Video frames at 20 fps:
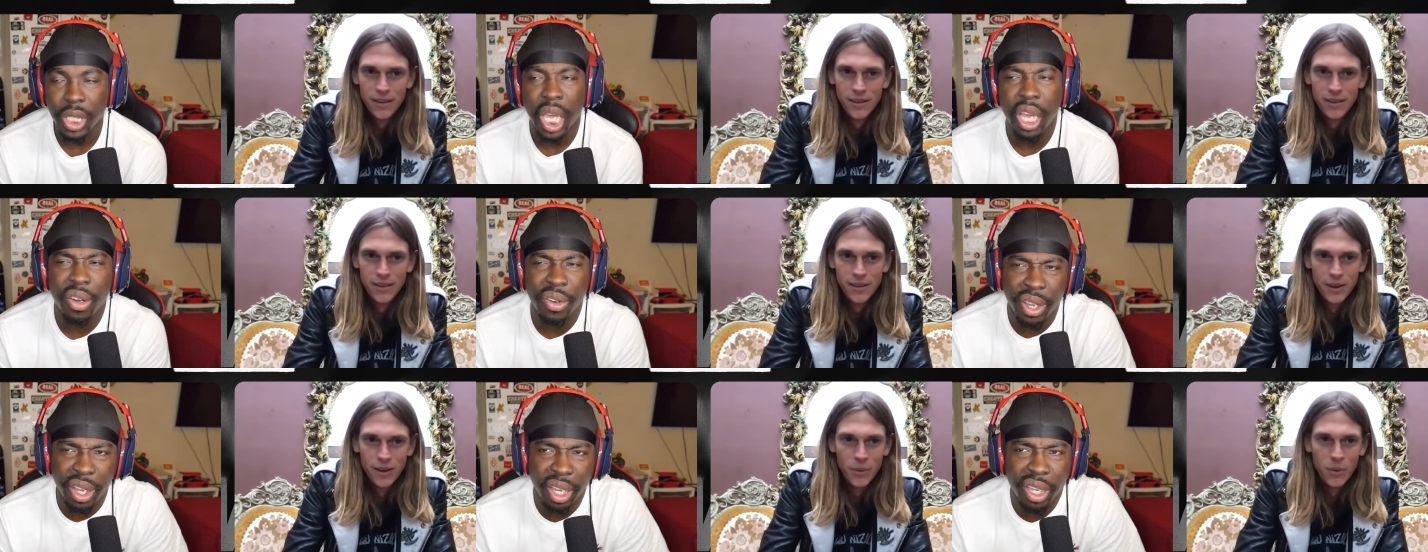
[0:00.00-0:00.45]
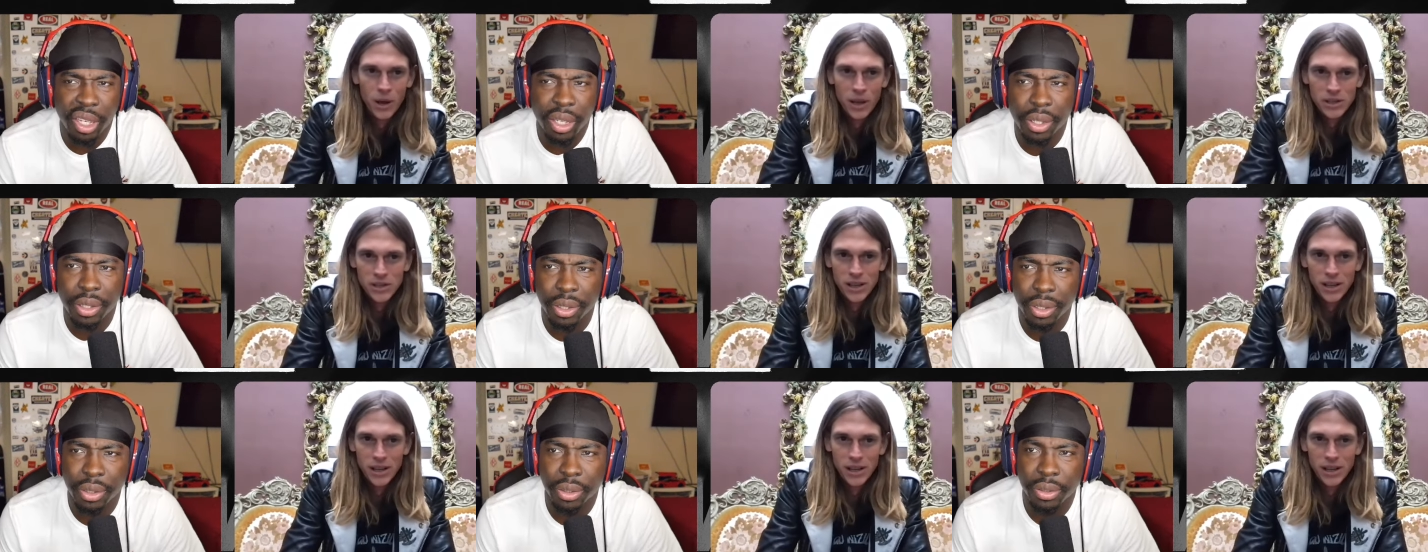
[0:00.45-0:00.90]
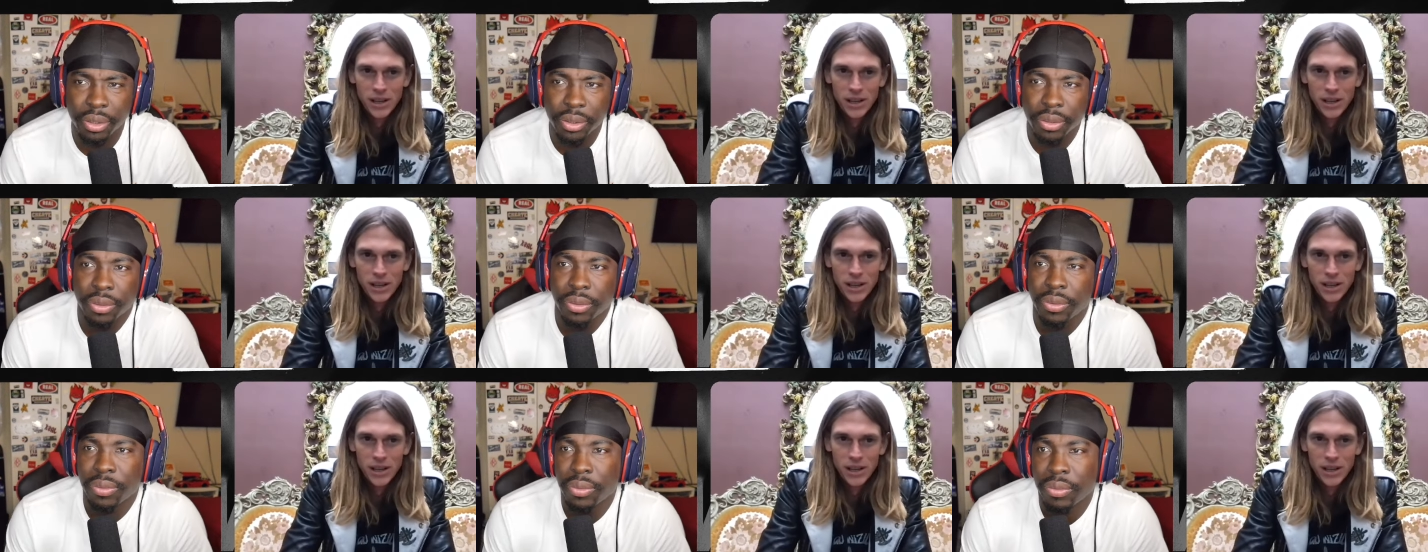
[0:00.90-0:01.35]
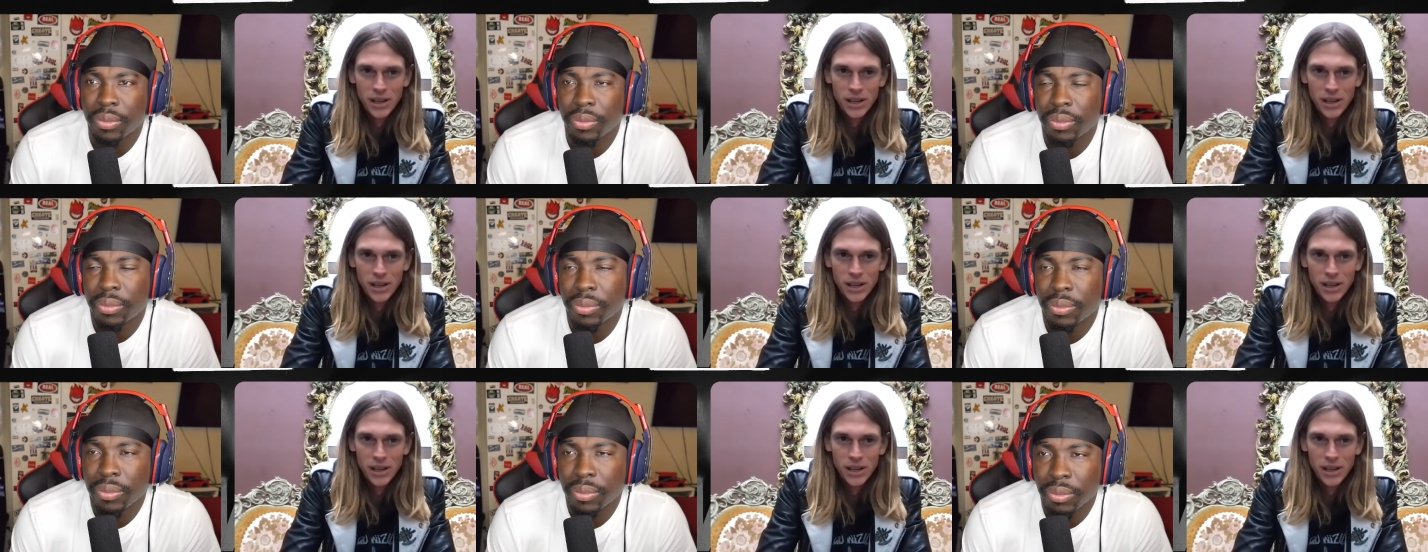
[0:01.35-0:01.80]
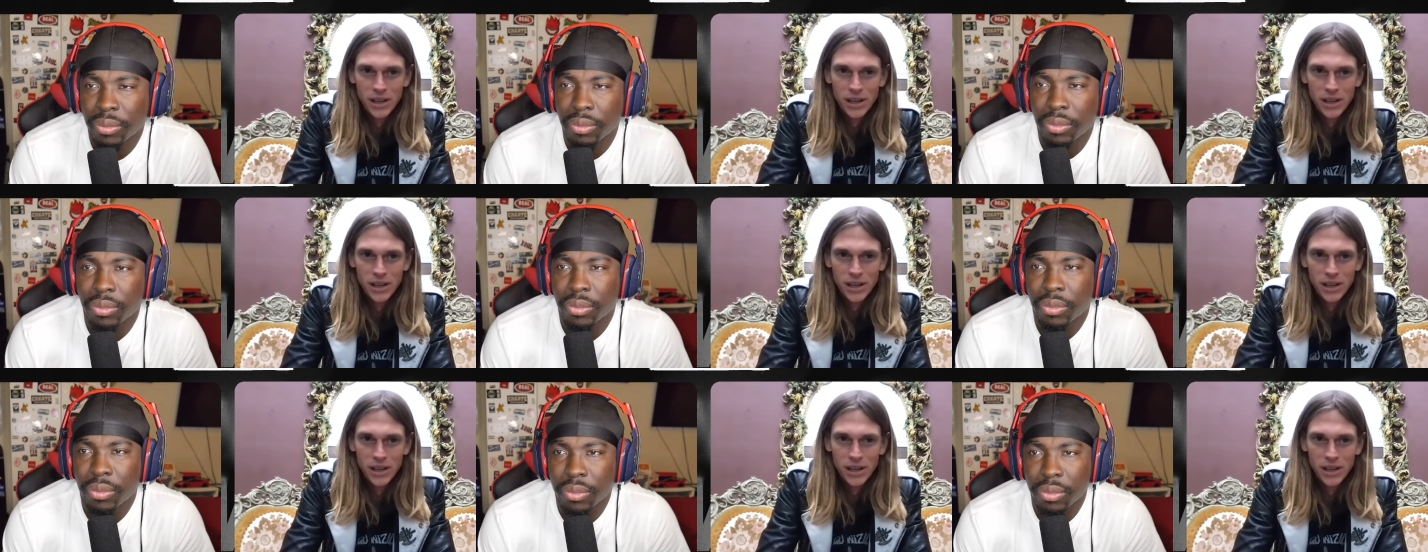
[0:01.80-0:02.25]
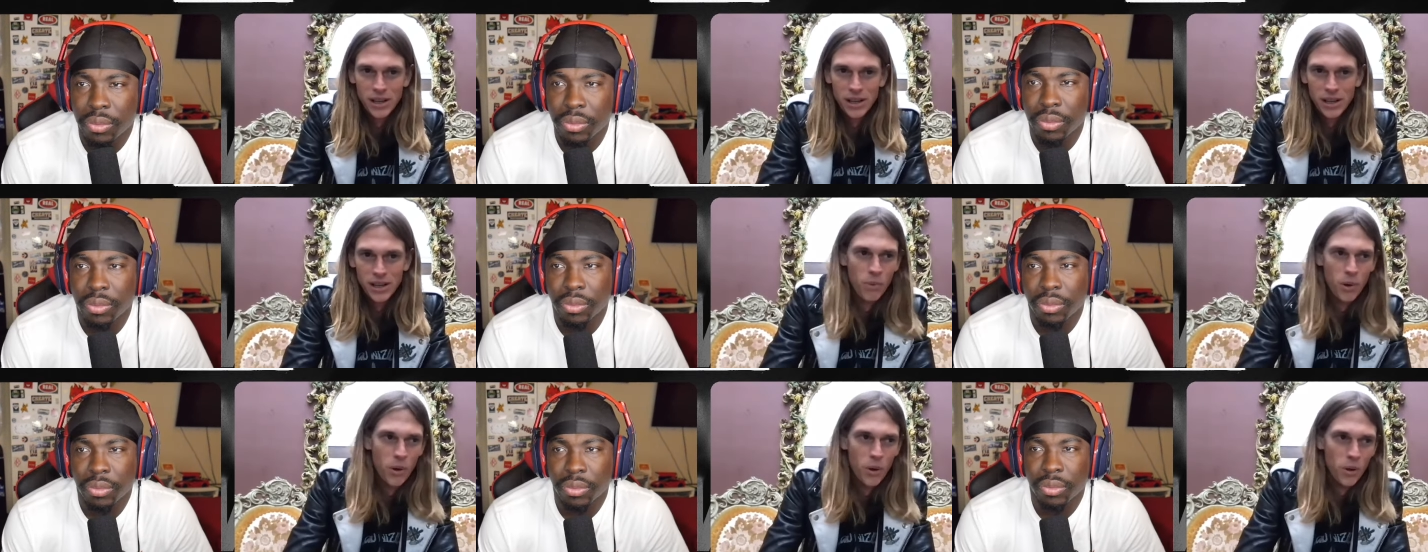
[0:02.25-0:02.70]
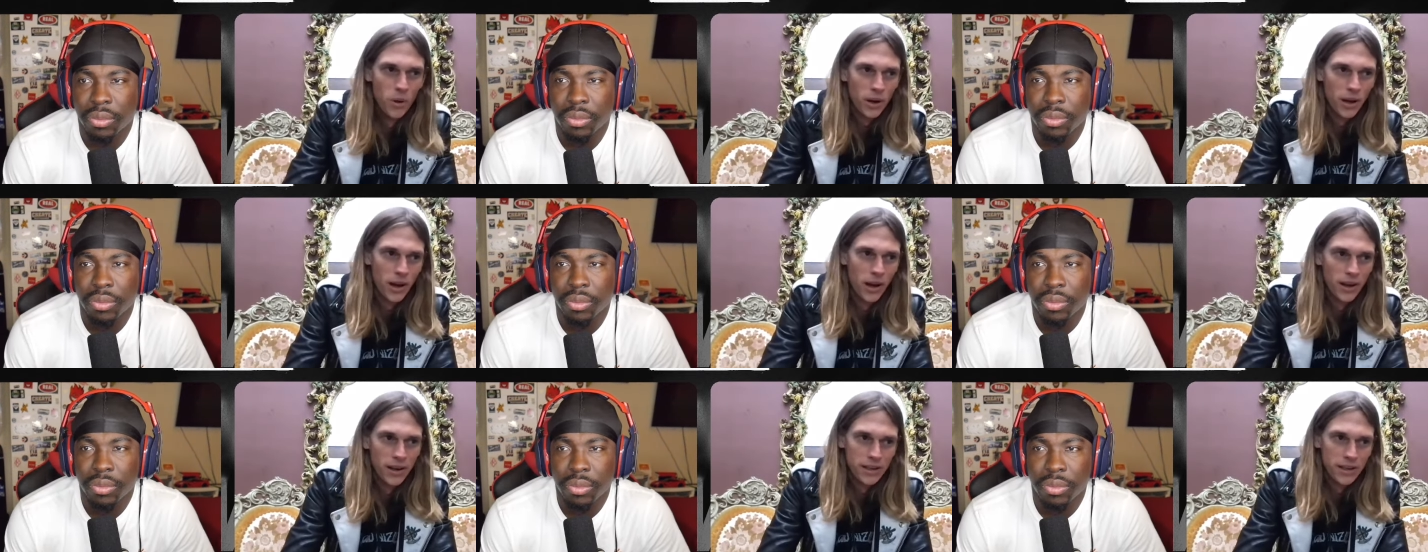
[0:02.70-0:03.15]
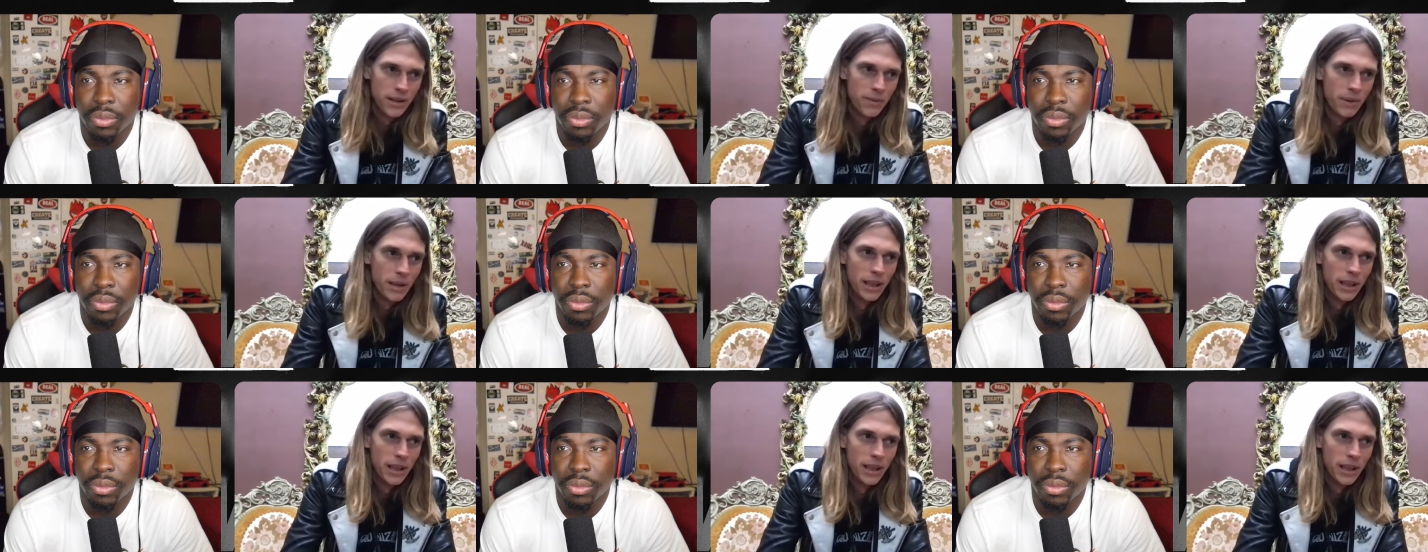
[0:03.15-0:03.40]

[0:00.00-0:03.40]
Speaker 1: Okay. There wasn't really there was no bowl contest.